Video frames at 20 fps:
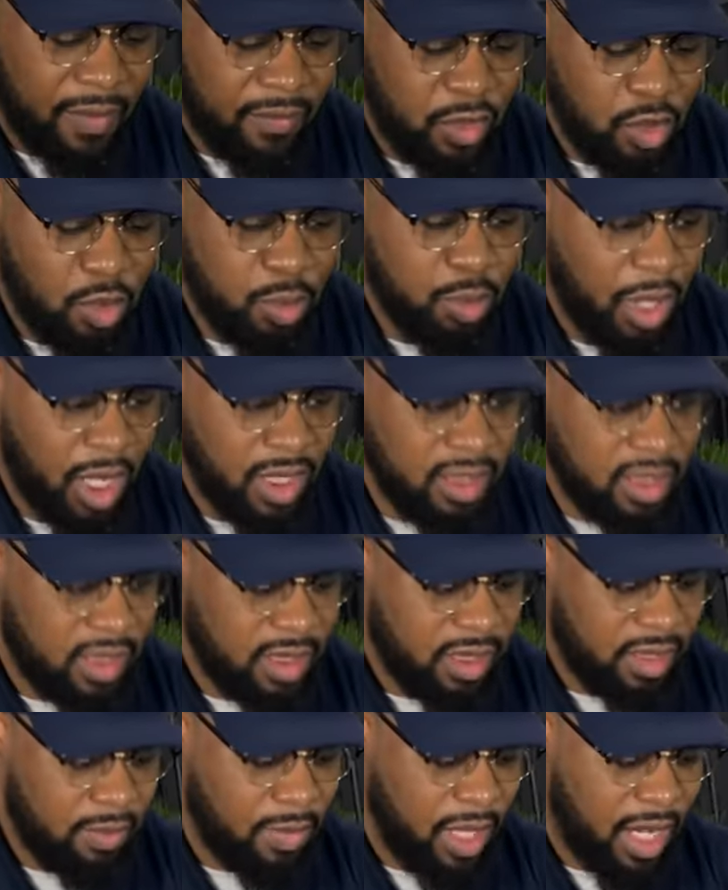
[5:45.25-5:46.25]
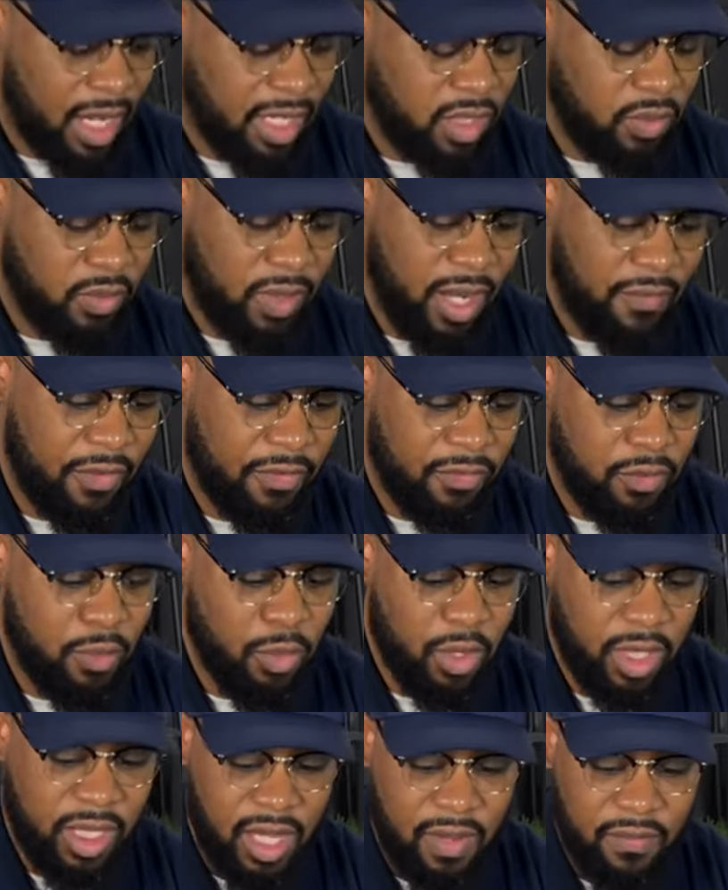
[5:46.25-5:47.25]
new project in mind because we have a few
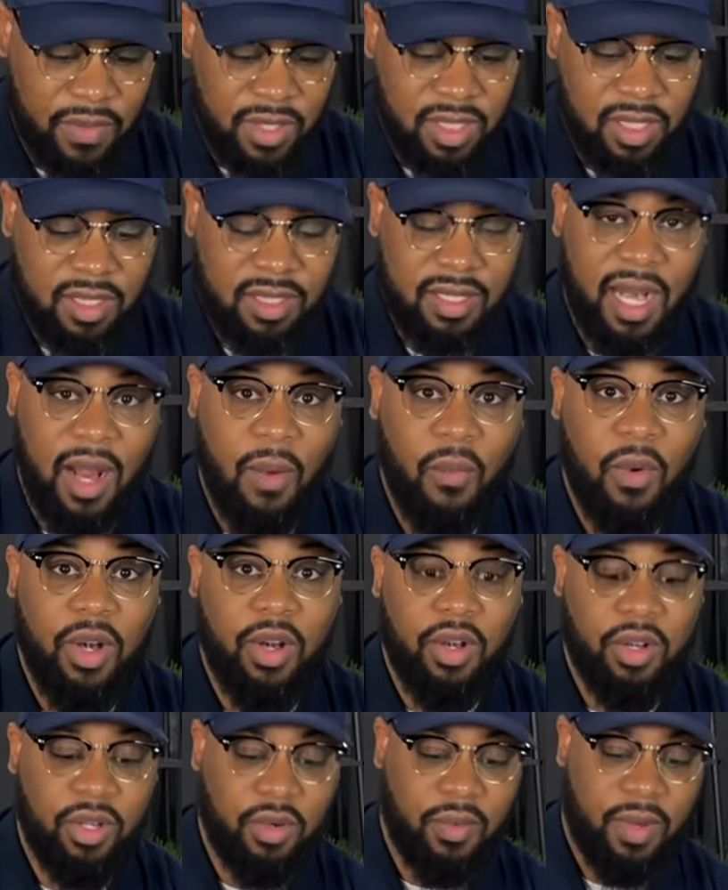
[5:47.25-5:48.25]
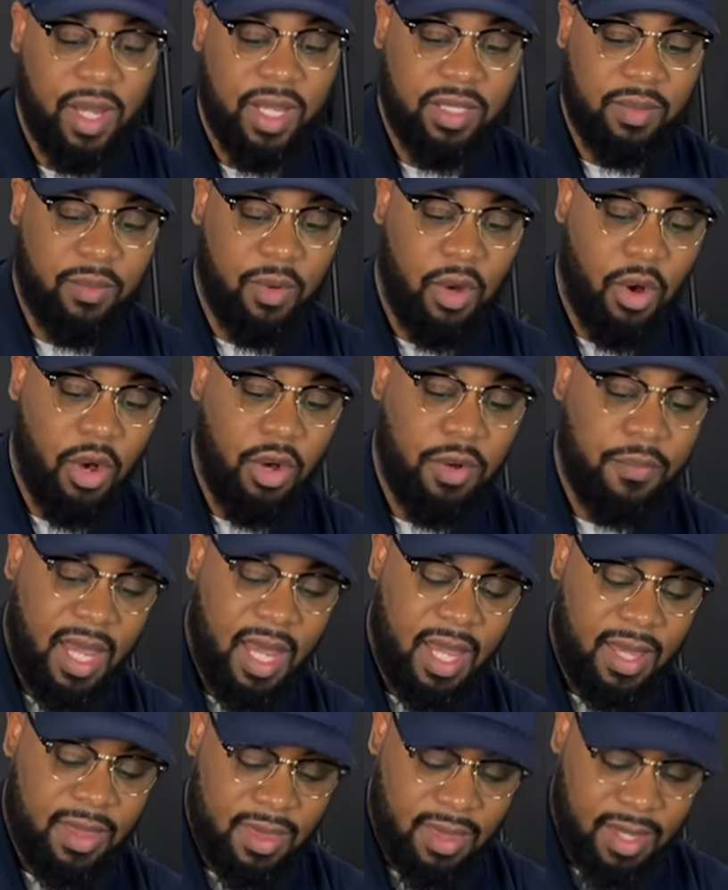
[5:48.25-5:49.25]
more canvases and I want her to create some art
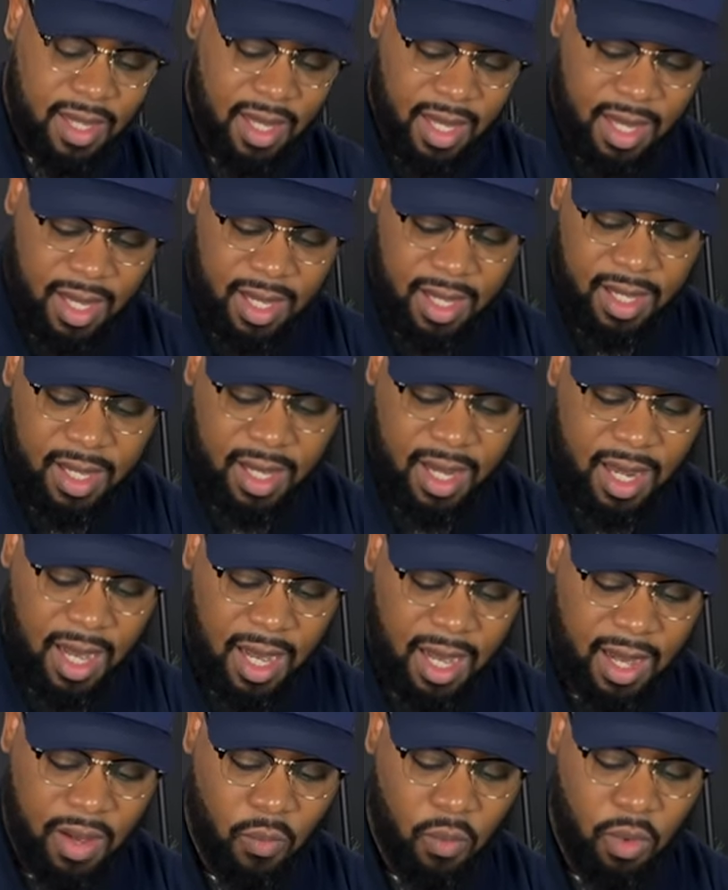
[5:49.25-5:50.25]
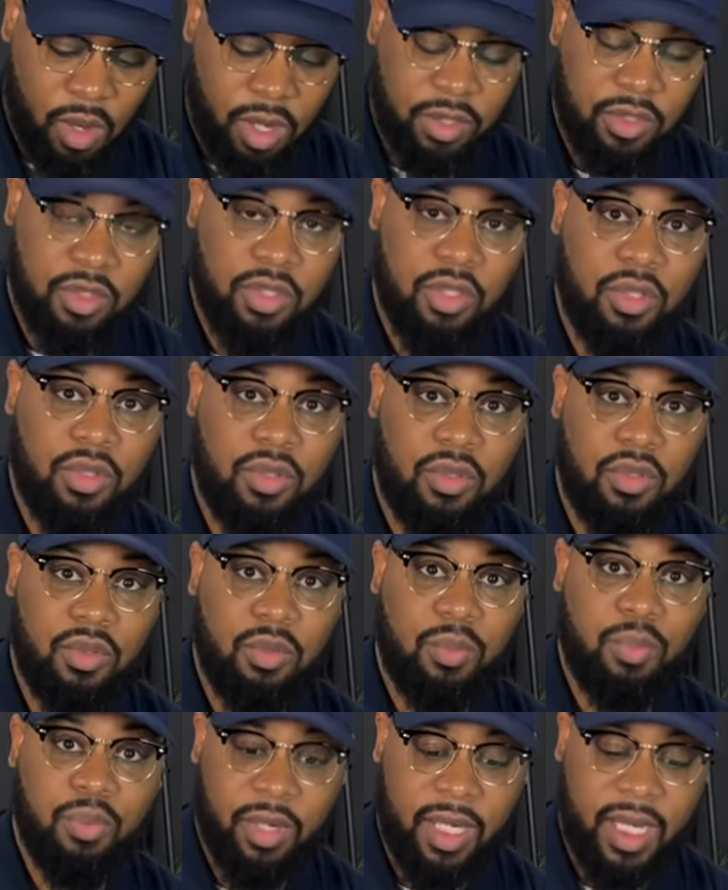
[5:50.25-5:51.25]
and then I want
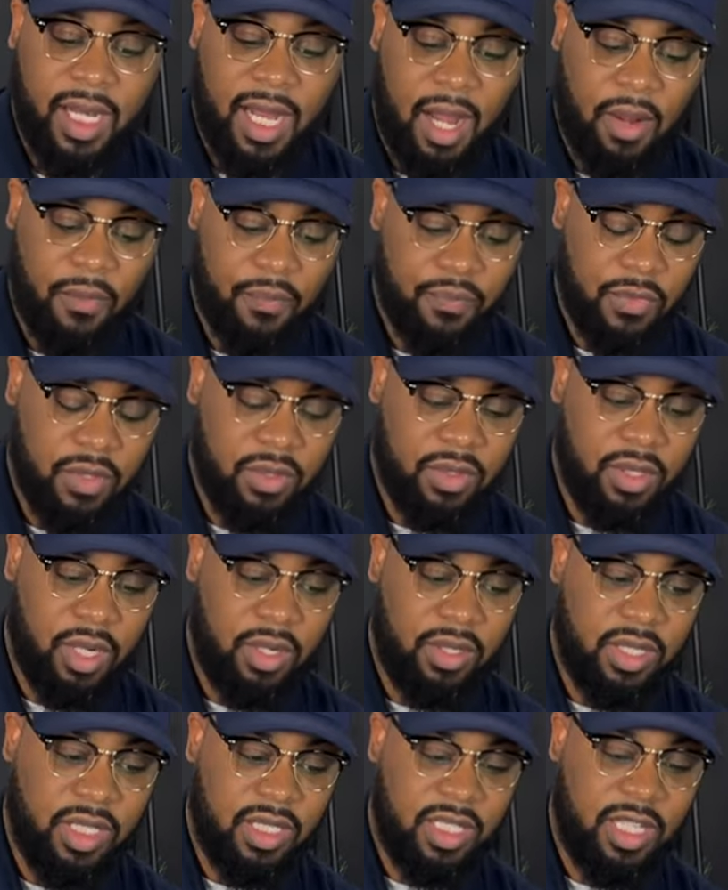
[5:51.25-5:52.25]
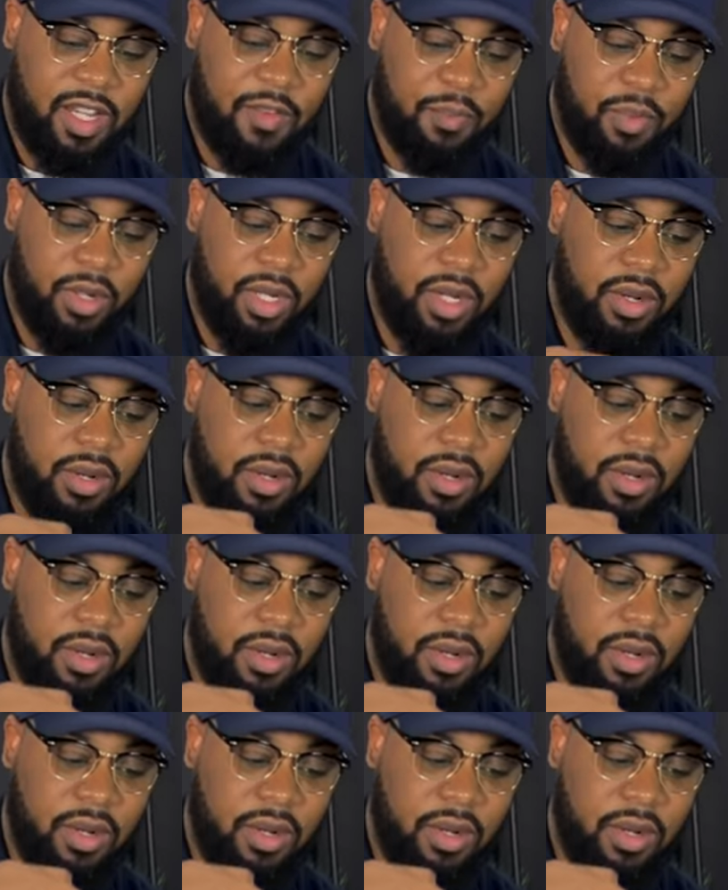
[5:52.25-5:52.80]
to print it out using our DTF printer.